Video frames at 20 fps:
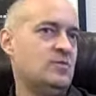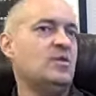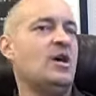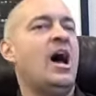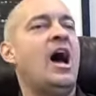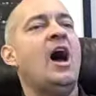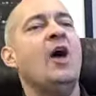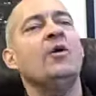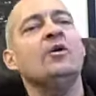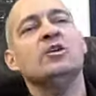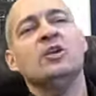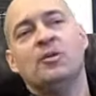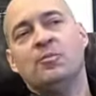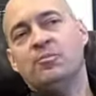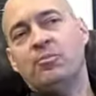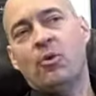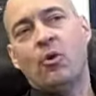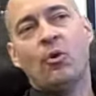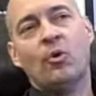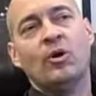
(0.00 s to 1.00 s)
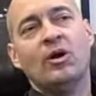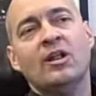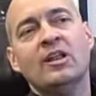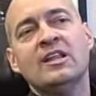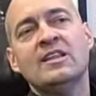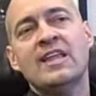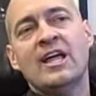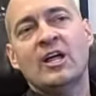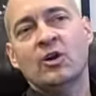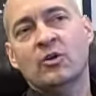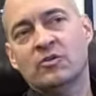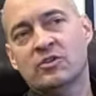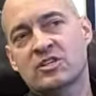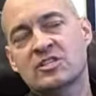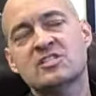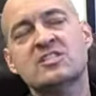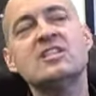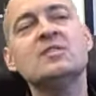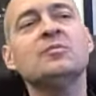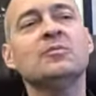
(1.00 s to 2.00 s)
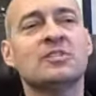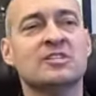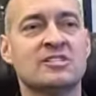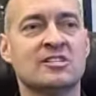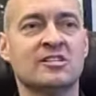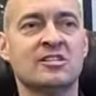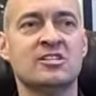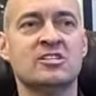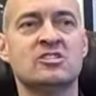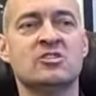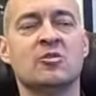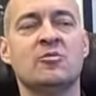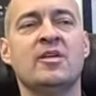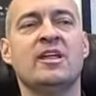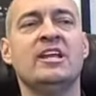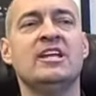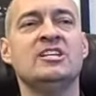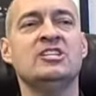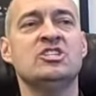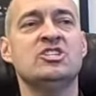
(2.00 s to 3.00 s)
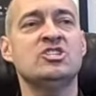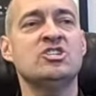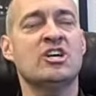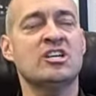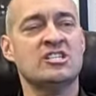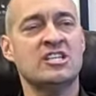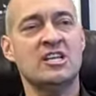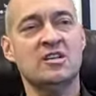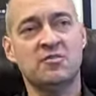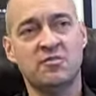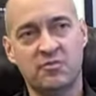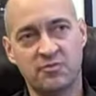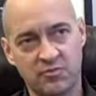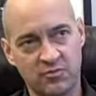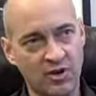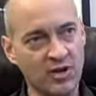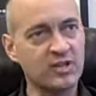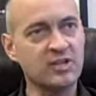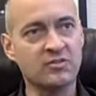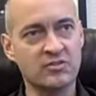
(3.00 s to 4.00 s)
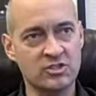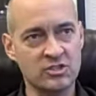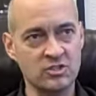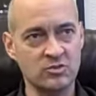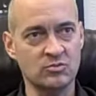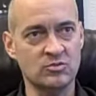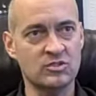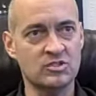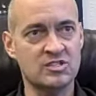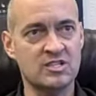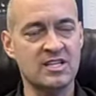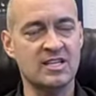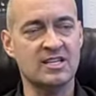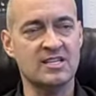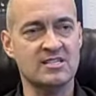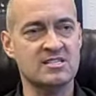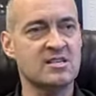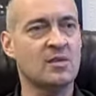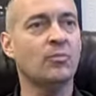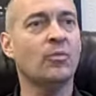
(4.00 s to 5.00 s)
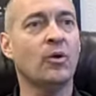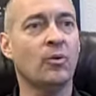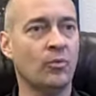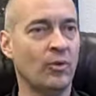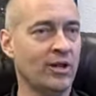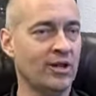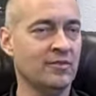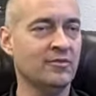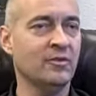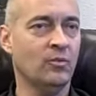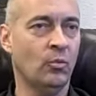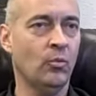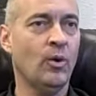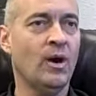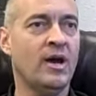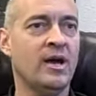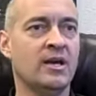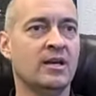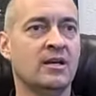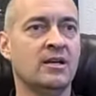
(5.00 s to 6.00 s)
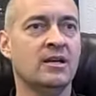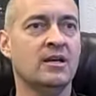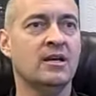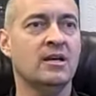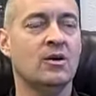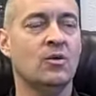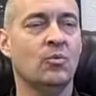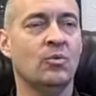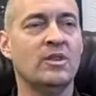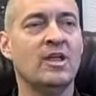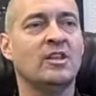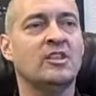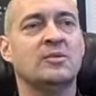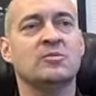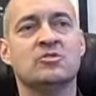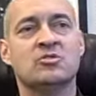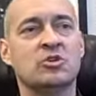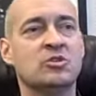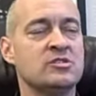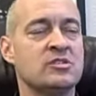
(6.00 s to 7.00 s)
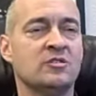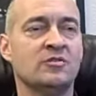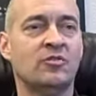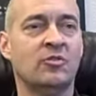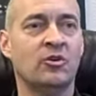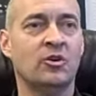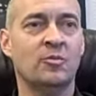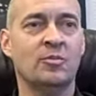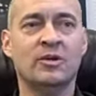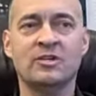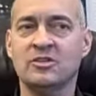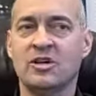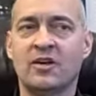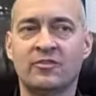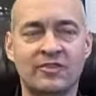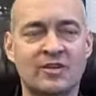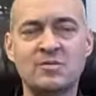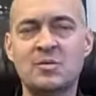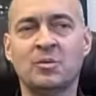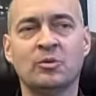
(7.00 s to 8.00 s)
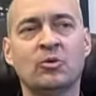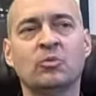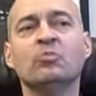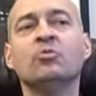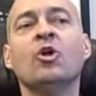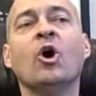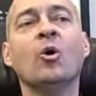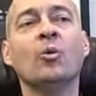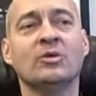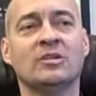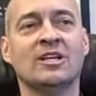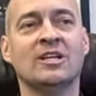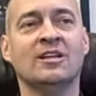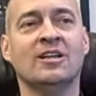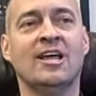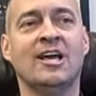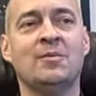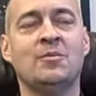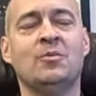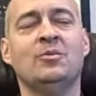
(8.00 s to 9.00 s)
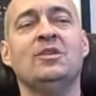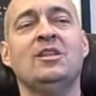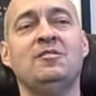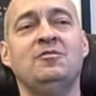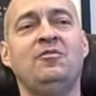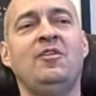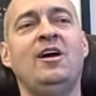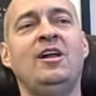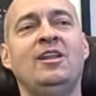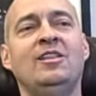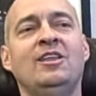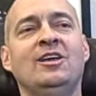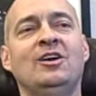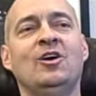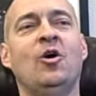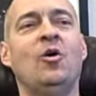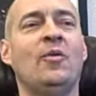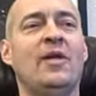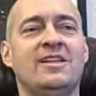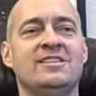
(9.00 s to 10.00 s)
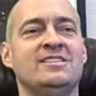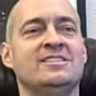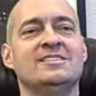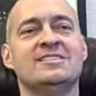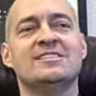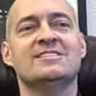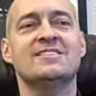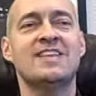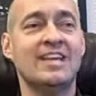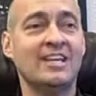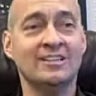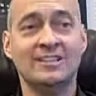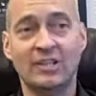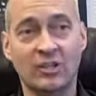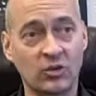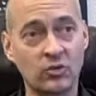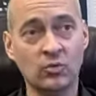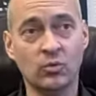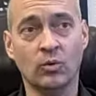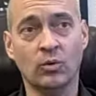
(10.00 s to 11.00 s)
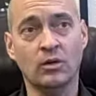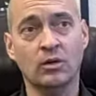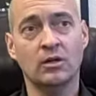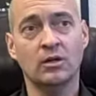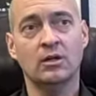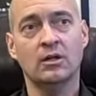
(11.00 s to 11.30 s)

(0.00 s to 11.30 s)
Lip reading: How portaling that over seamlessly so that it's just in front of students in a somewhat relevant way without them searching for it, because oftentimes people don't know what they like, but when they find it they go, oh, that's insanely cool.